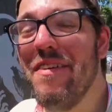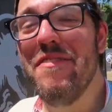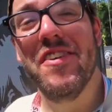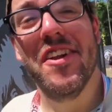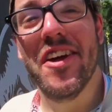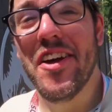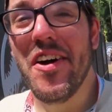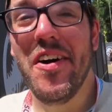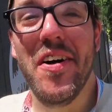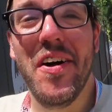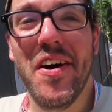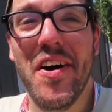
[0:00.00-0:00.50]
I'm
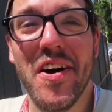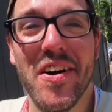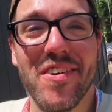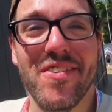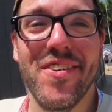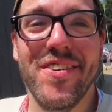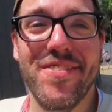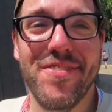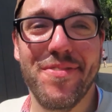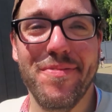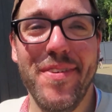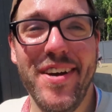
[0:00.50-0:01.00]
gonna call it
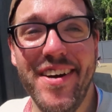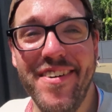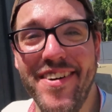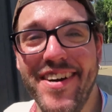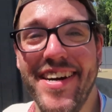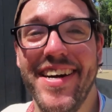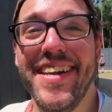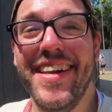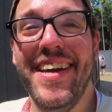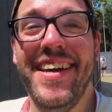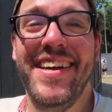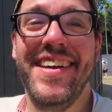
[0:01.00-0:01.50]
Hagrid's from now
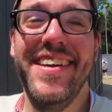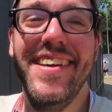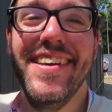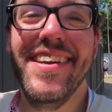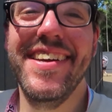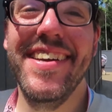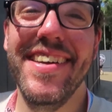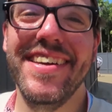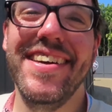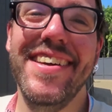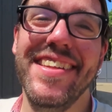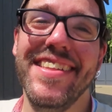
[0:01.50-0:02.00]
on.
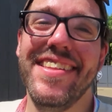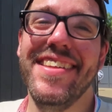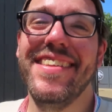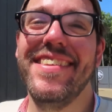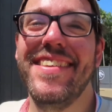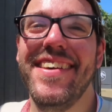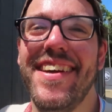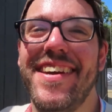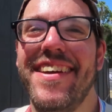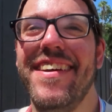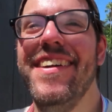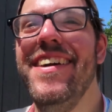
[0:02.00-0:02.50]

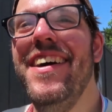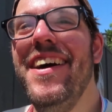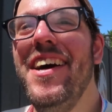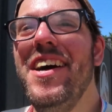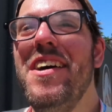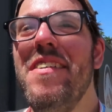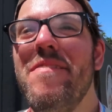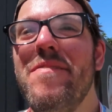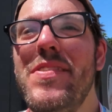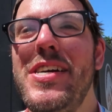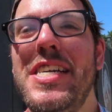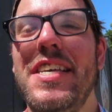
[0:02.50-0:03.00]
It's like
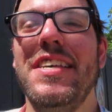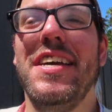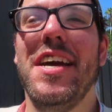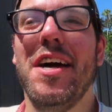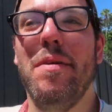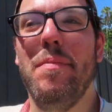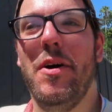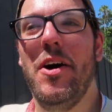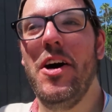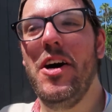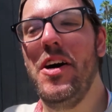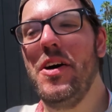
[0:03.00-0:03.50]
mixing
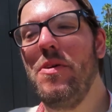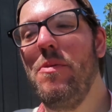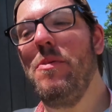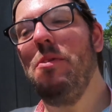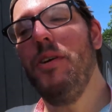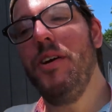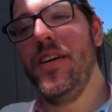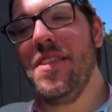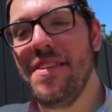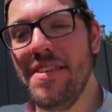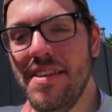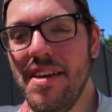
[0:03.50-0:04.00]
up
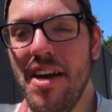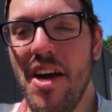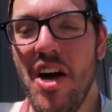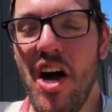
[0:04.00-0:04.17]
Hogwarts,